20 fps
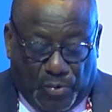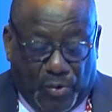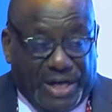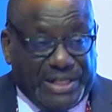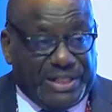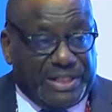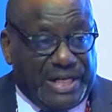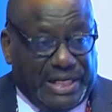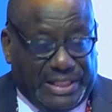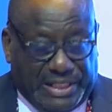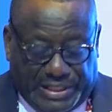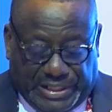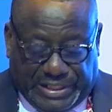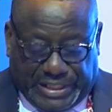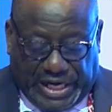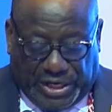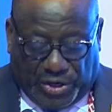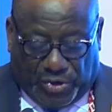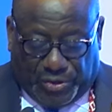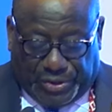Once that is
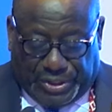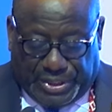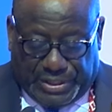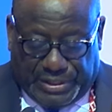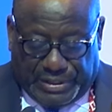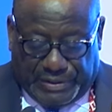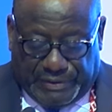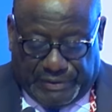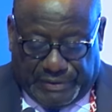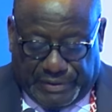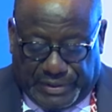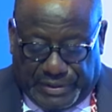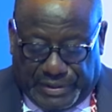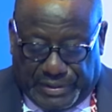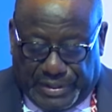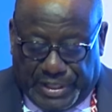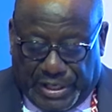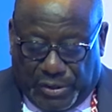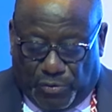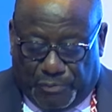tackled,
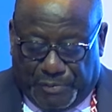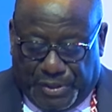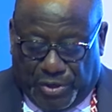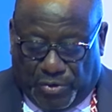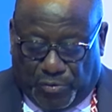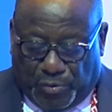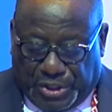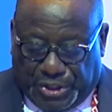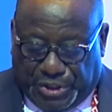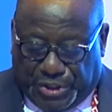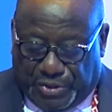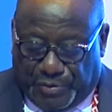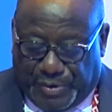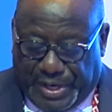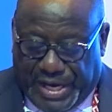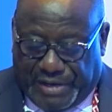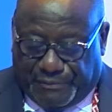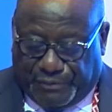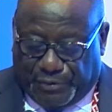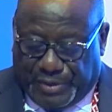the looming question
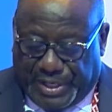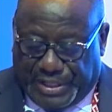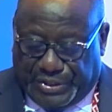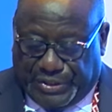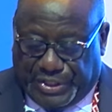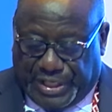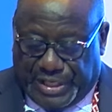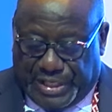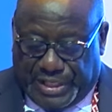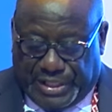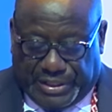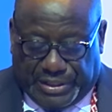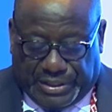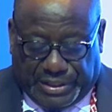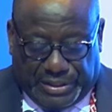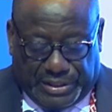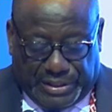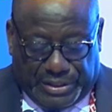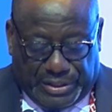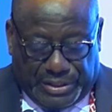we have to answer
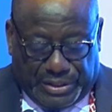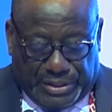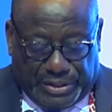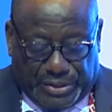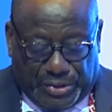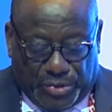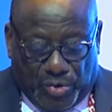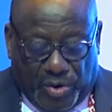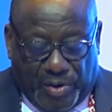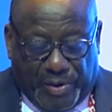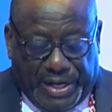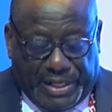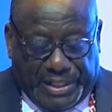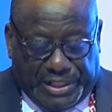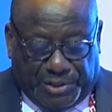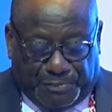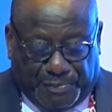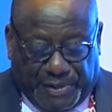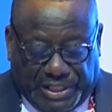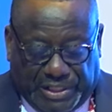is do our
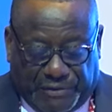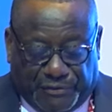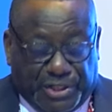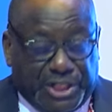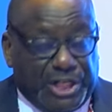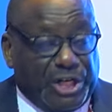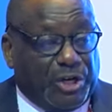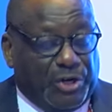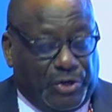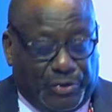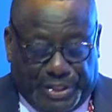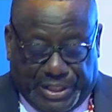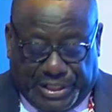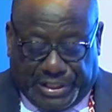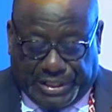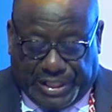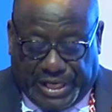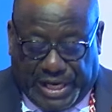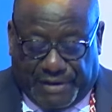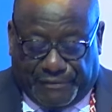respective
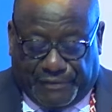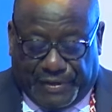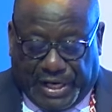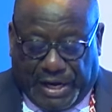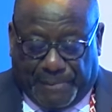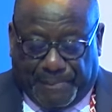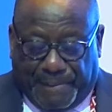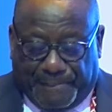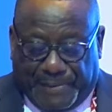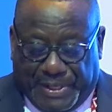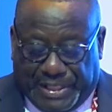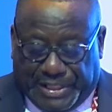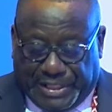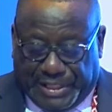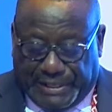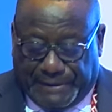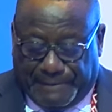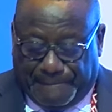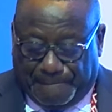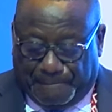stakeholders have the
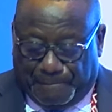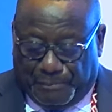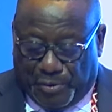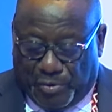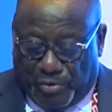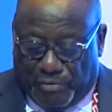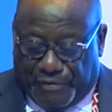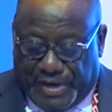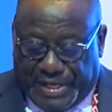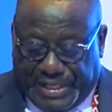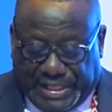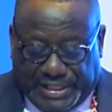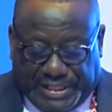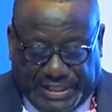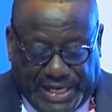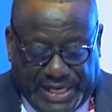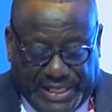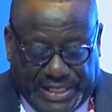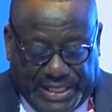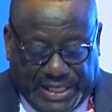capability of
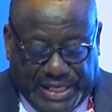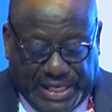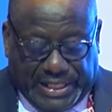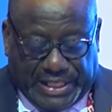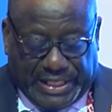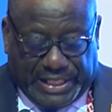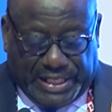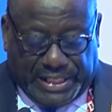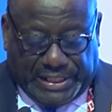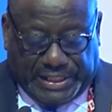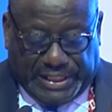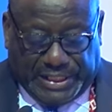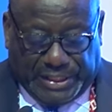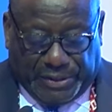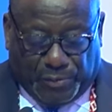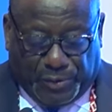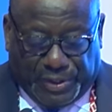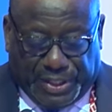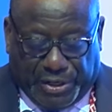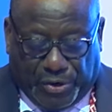understanding and
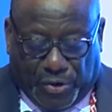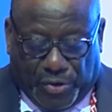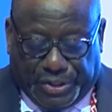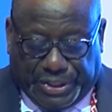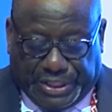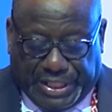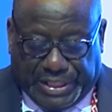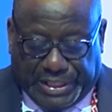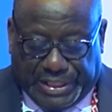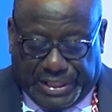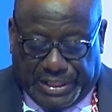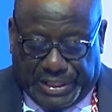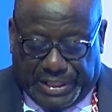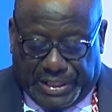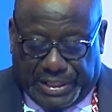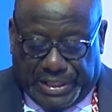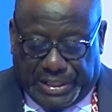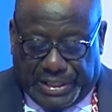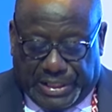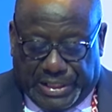relating with the content
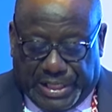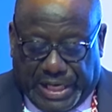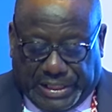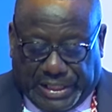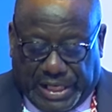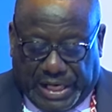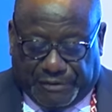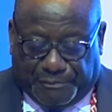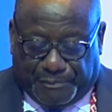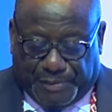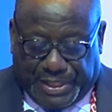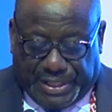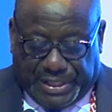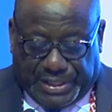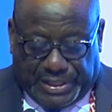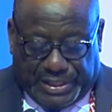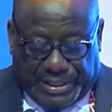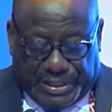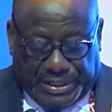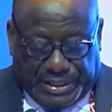that have
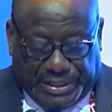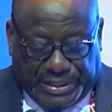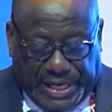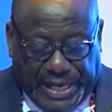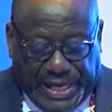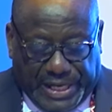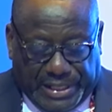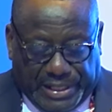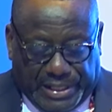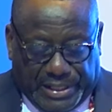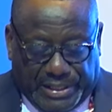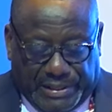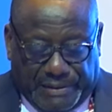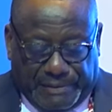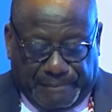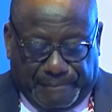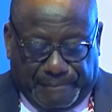been designed?